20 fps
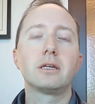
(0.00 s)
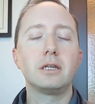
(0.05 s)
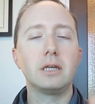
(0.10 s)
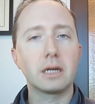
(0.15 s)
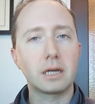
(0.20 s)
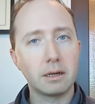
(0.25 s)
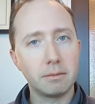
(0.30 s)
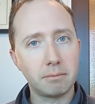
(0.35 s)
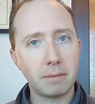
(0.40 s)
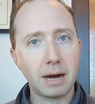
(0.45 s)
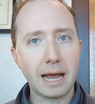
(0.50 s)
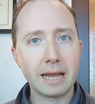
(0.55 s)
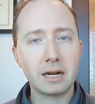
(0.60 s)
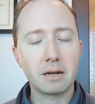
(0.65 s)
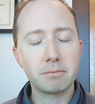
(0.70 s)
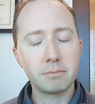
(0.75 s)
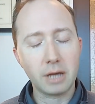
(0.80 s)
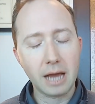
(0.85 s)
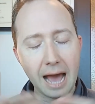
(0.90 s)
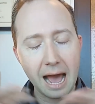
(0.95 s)
You combine
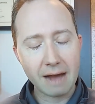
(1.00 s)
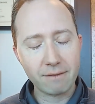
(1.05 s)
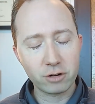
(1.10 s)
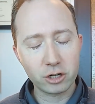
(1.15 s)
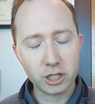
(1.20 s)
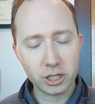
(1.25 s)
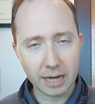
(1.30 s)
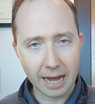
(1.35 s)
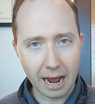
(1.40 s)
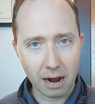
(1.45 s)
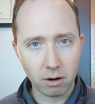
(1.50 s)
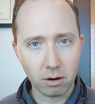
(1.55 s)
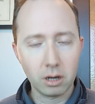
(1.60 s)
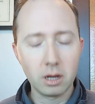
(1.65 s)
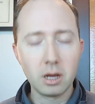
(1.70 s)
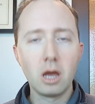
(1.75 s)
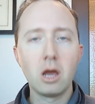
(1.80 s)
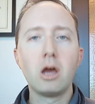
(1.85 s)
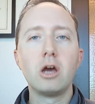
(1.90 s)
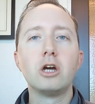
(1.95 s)
them, you average it out,
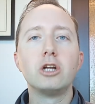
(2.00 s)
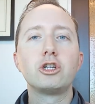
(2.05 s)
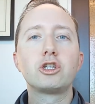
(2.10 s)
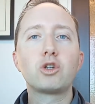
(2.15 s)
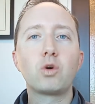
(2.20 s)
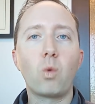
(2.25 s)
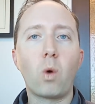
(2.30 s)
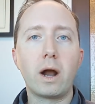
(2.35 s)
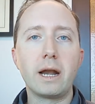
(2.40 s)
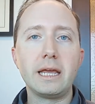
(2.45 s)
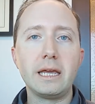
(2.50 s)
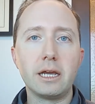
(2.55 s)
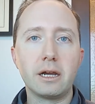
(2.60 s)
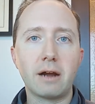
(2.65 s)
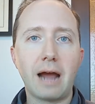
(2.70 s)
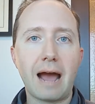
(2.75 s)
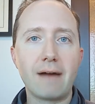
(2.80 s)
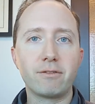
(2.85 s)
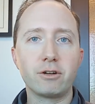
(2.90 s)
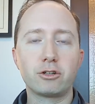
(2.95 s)

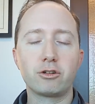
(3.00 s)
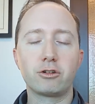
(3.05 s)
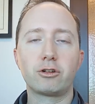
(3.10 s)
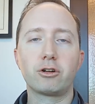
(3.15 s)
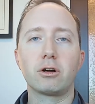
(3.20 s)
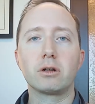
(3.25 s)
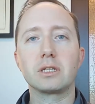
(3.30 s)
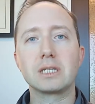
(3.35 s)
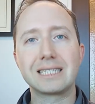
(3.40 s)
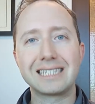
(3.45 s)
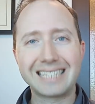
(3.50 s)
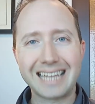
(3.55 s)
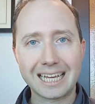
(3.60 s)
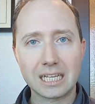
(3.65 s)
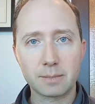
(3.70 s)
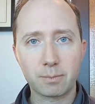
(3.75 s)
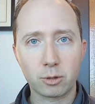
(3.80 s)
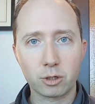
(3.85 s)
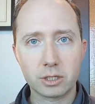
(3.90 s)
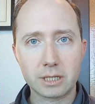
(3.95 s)
20-year average return,
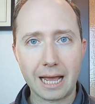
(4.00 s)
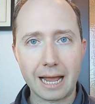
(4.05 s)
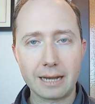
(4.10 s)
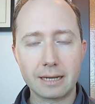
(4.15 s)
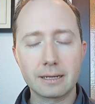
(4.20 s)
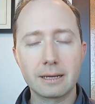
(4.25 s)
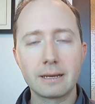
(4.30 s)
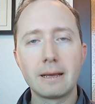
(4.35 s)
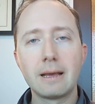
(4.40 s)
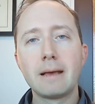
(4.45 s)
6%.